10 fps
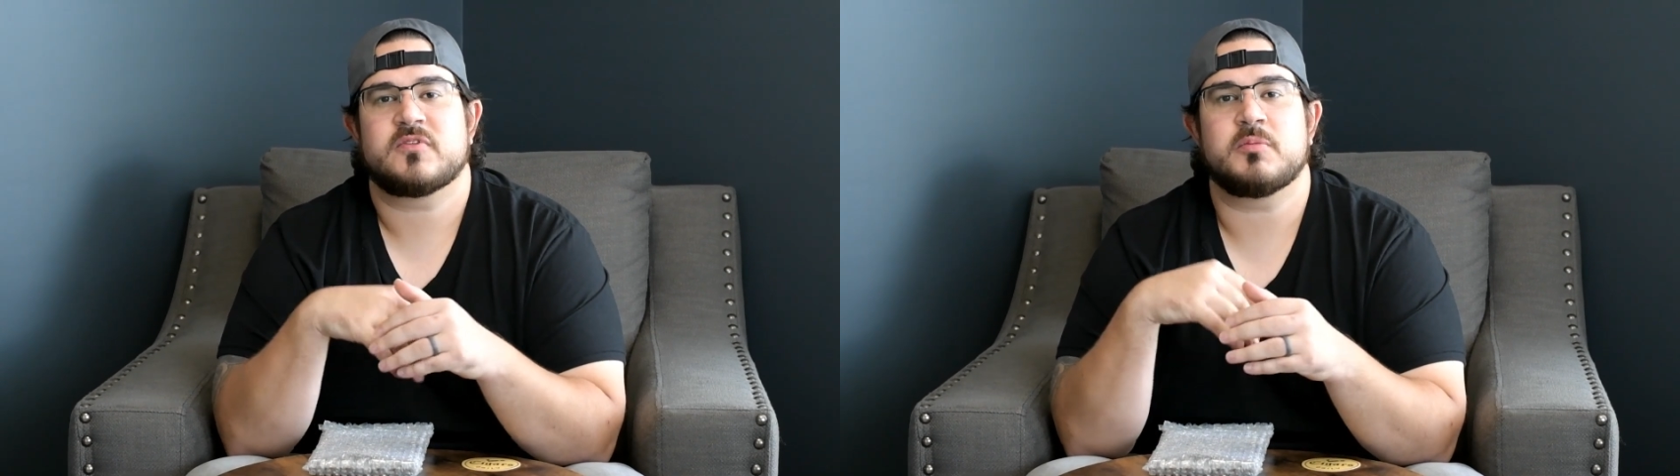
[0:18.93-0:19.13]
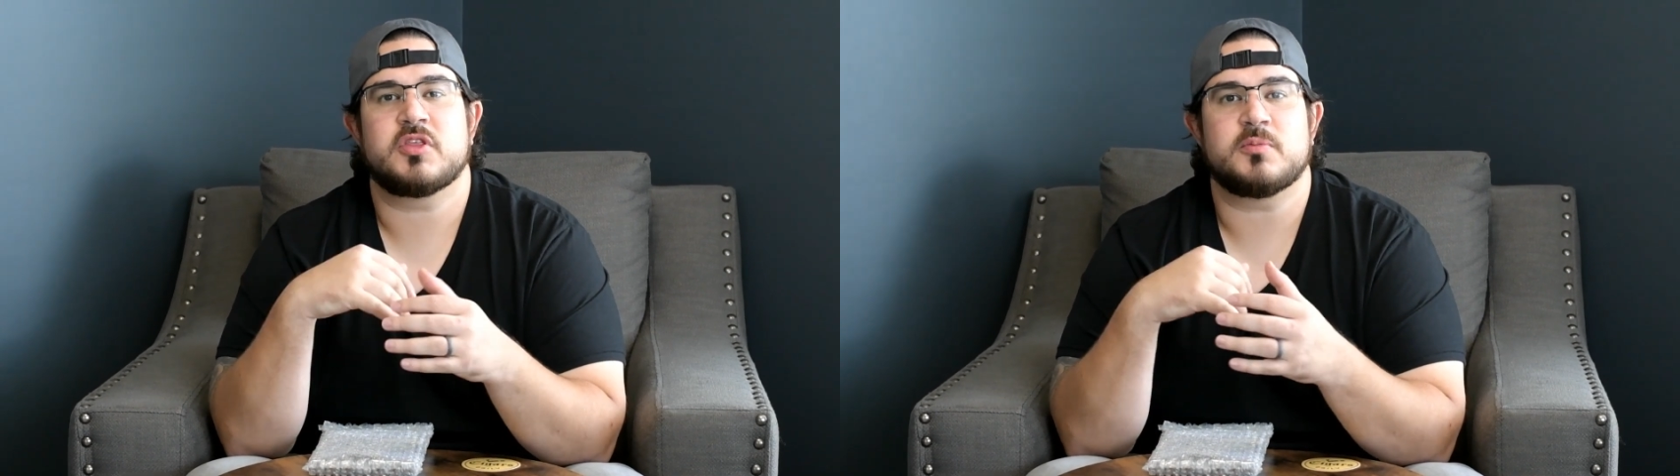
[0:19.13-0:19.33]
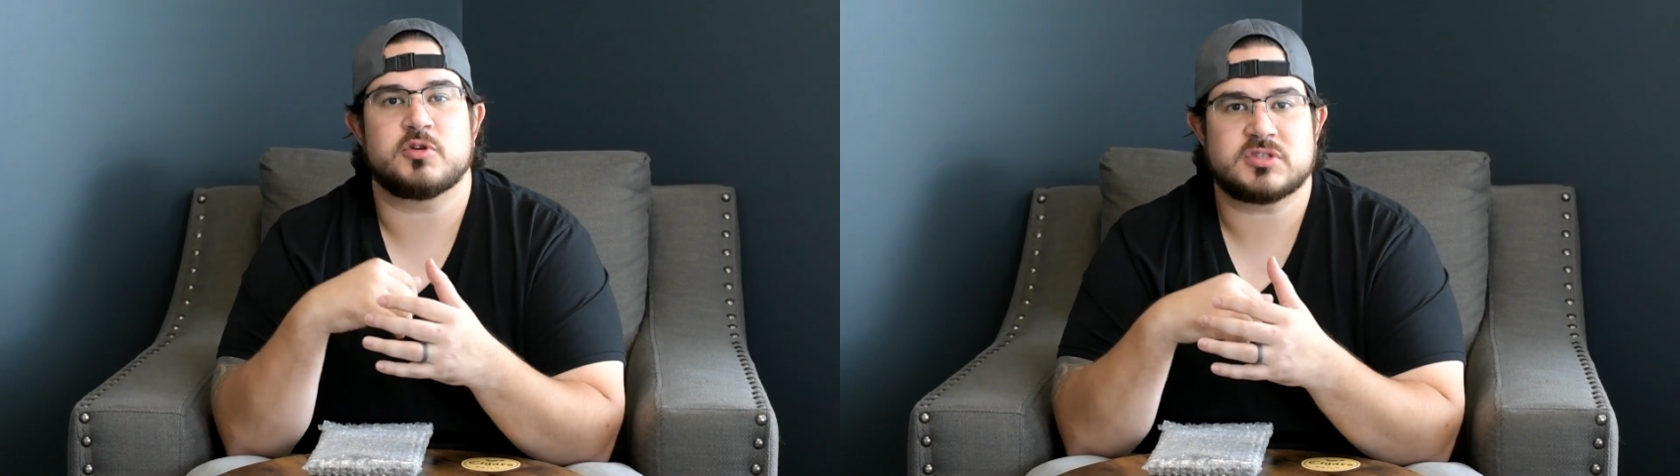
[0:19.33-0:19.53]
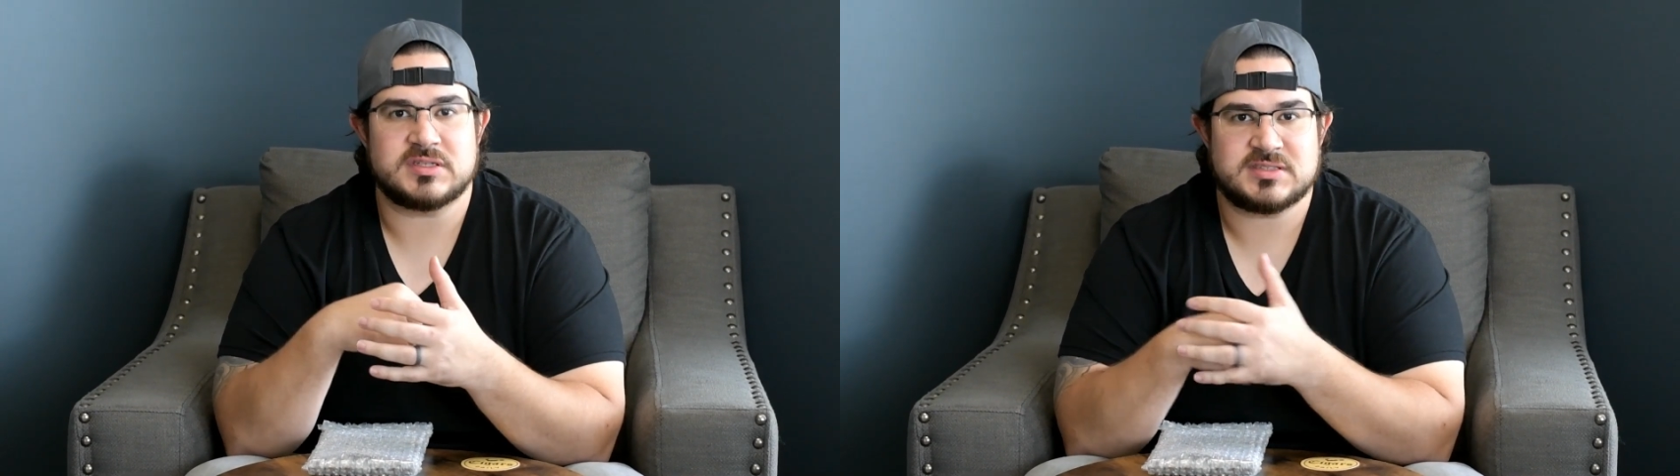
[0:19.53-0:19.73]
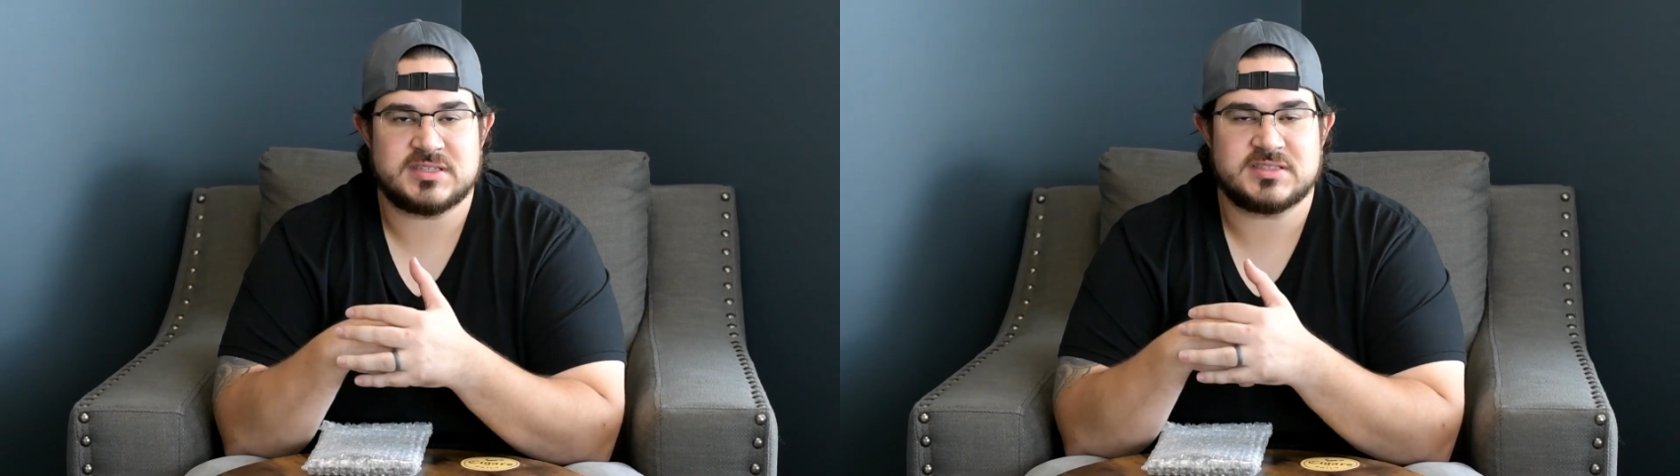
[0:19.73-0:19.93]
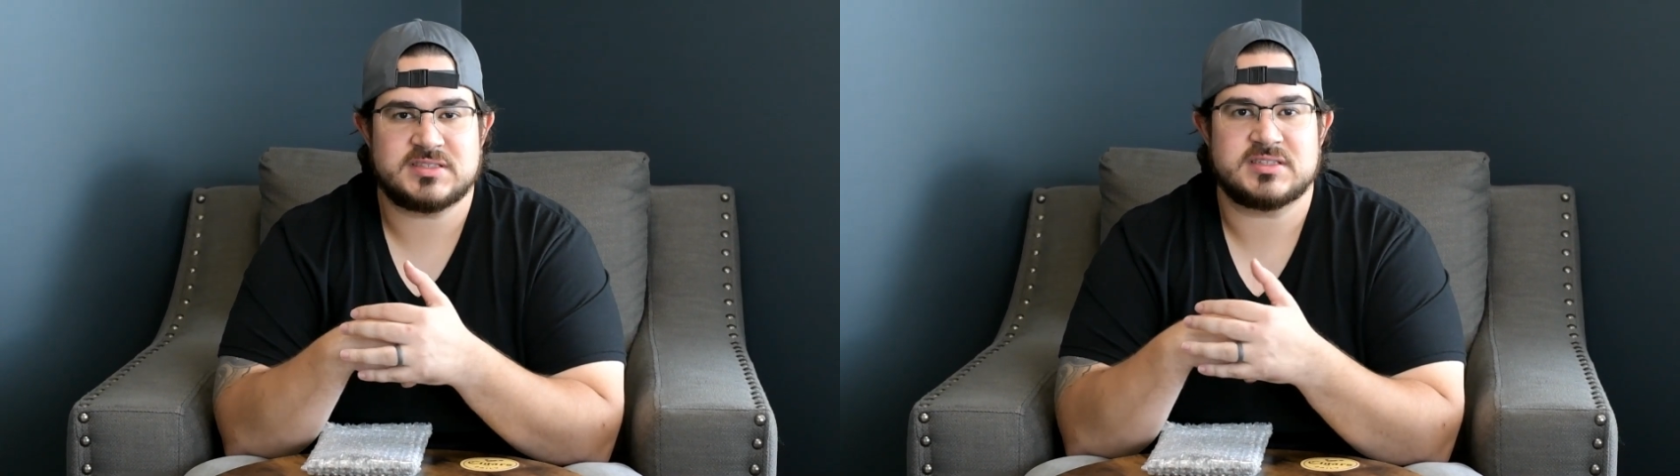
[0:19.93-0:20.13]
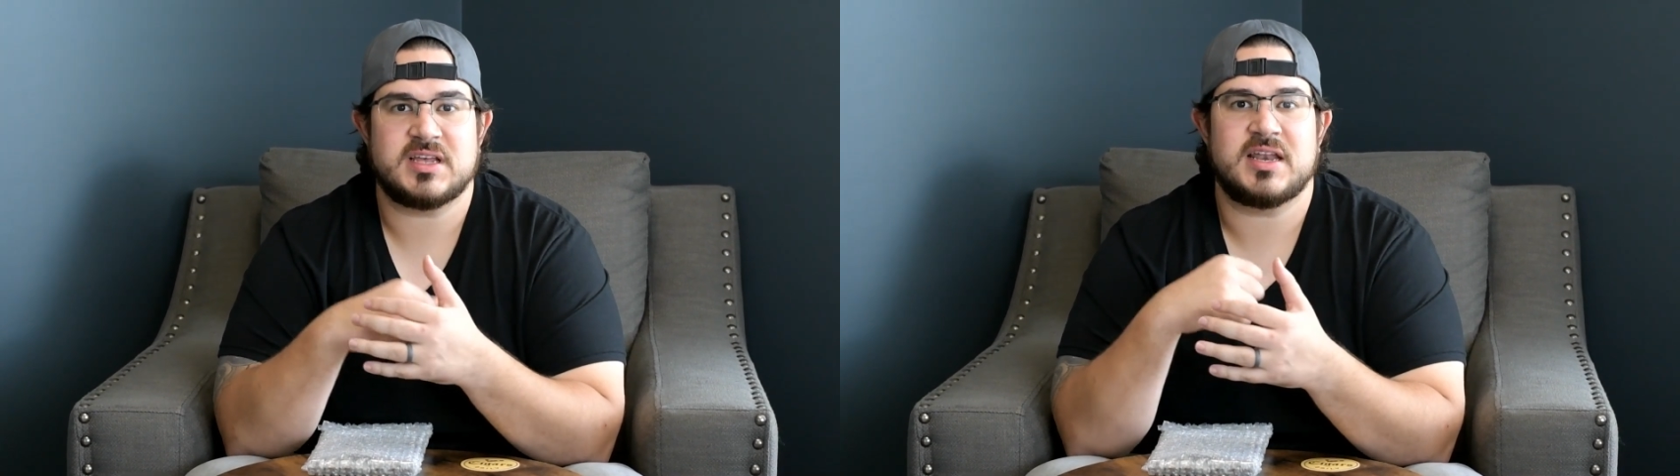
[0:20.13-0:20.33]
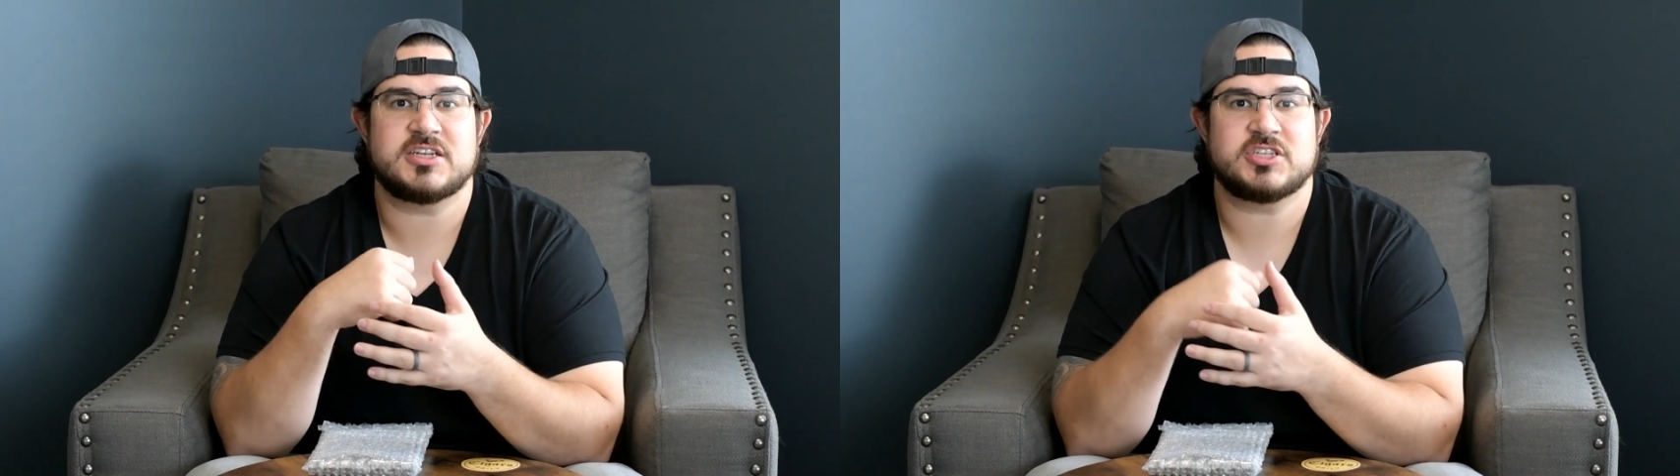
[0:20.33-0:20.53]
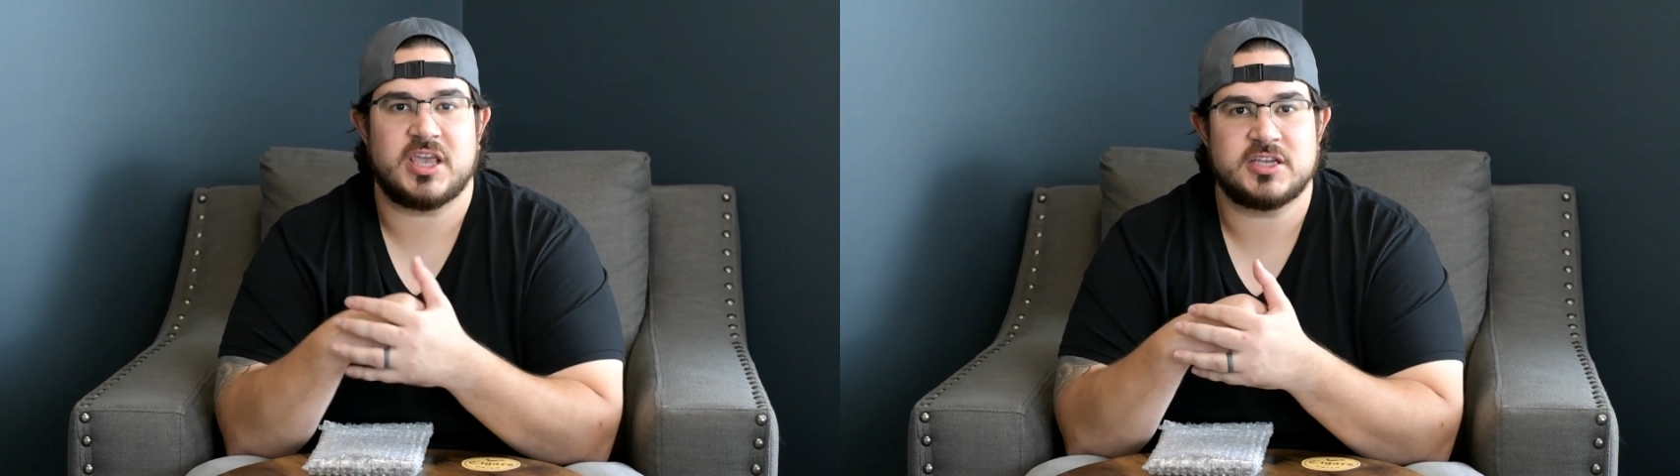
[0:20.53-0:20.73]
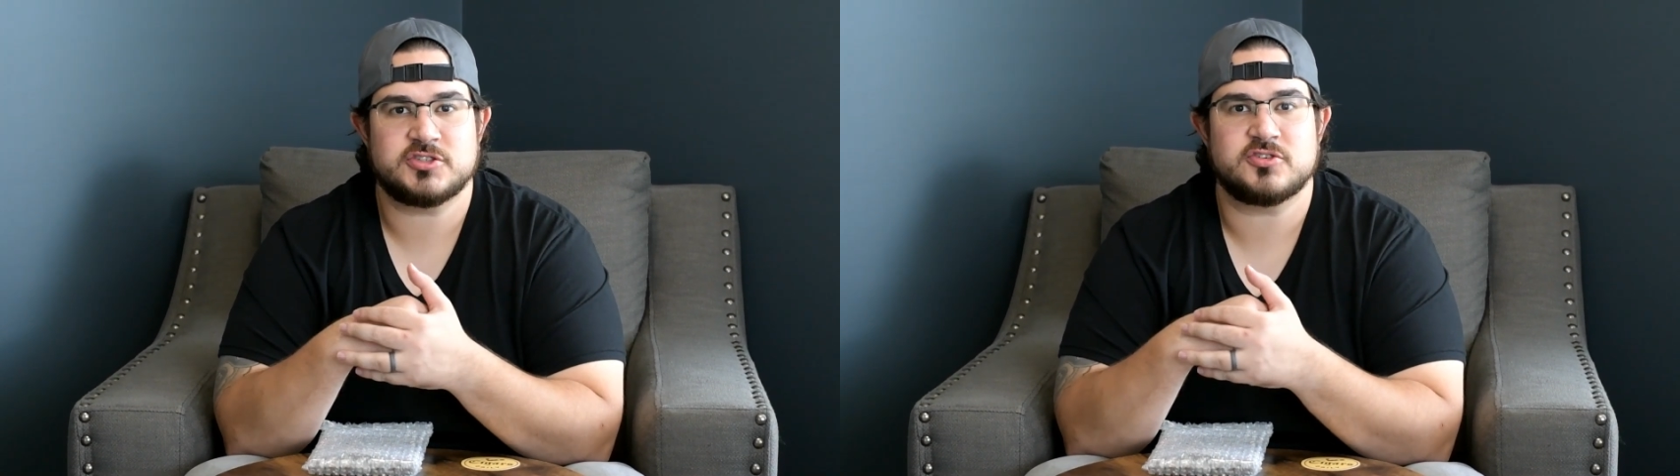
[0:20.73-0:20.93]
some of the most consistent and
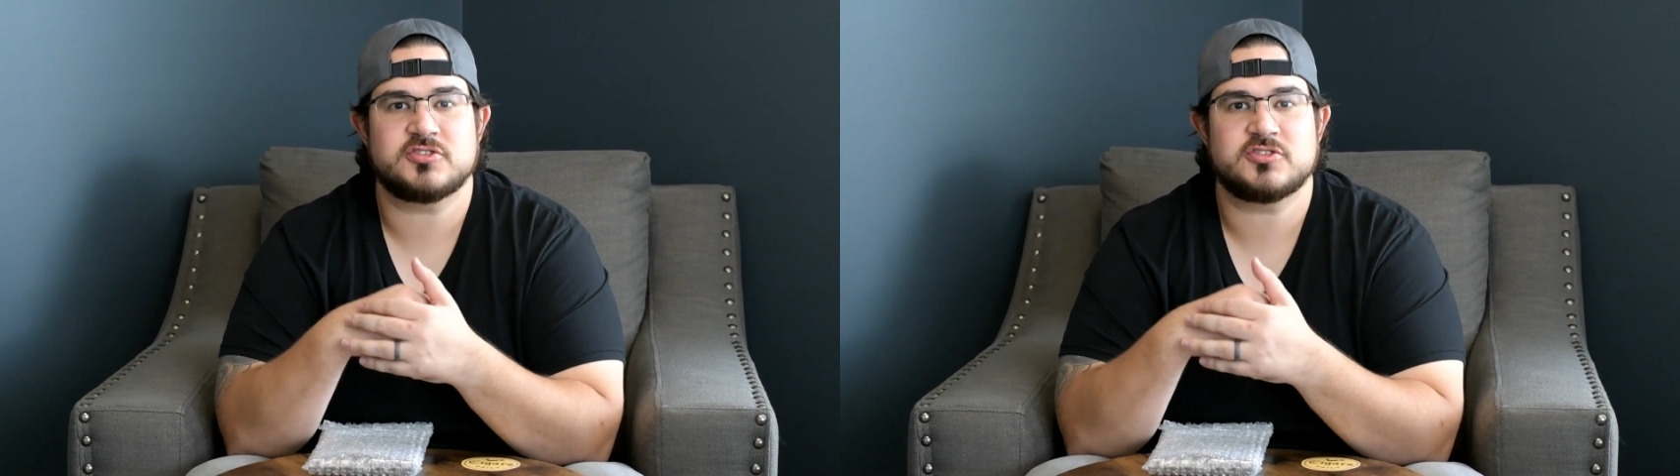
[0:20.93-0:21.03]
educational